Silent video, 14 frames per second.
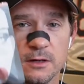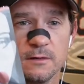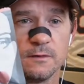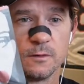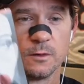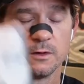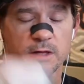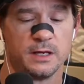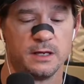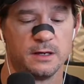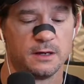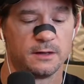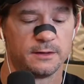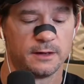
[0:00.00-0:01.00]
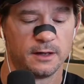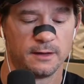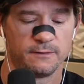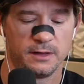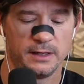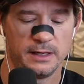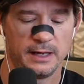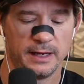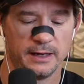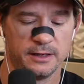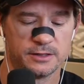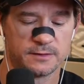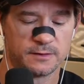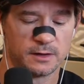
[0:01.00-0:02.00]
for the lovely
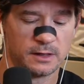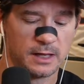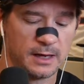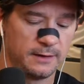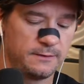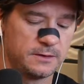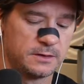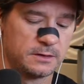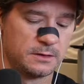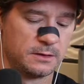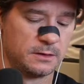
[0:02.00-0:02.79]
ladies of our lives.